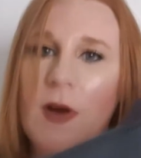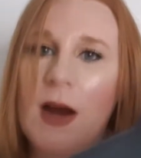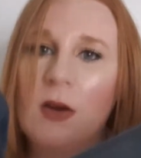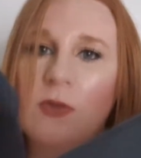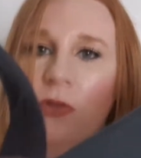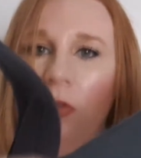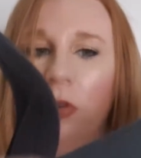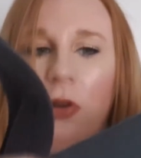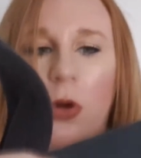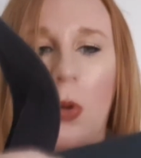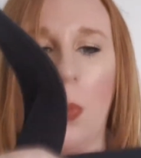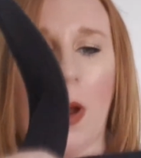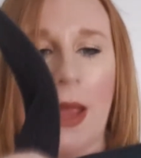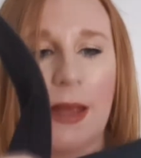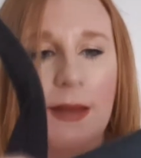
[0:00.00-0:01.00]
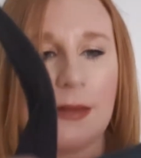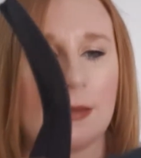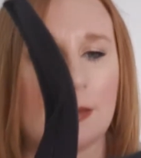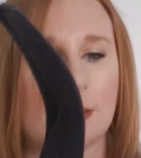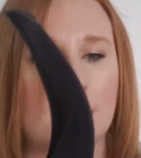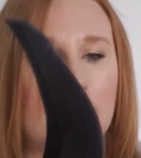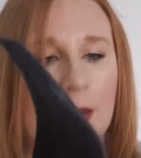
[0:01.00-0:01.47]
round your
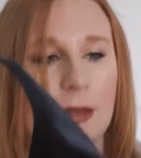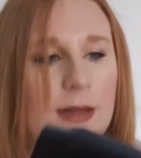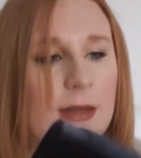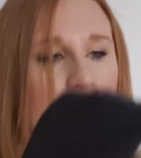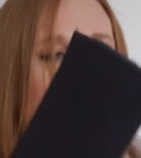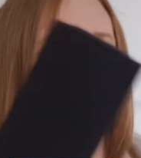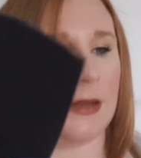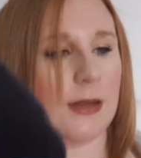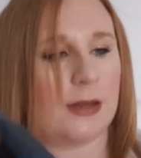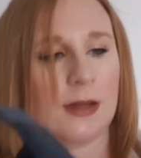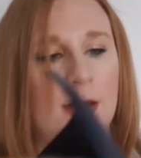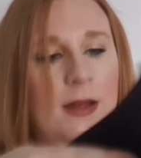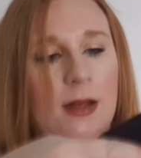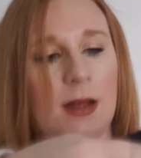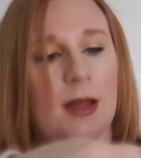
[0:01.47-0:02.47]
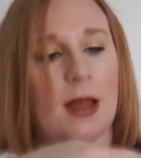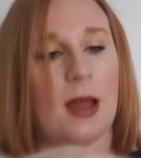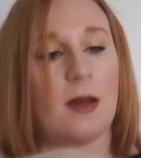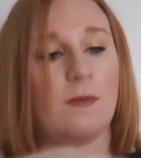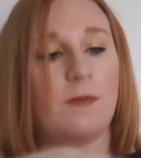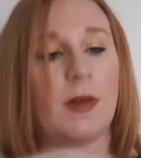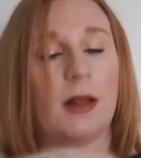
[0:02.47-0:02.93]
waist
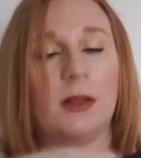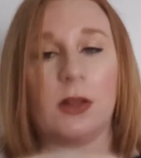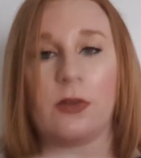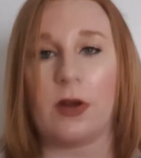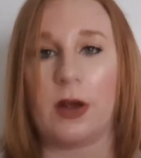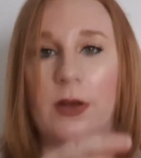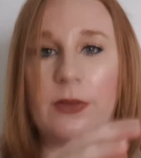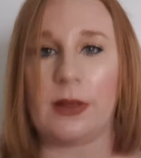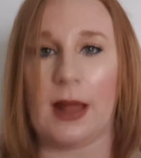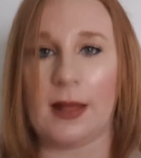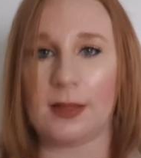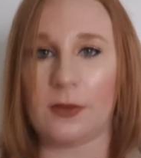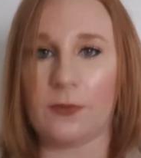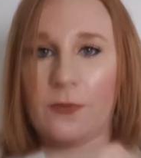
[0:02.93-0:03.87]
and velcros at the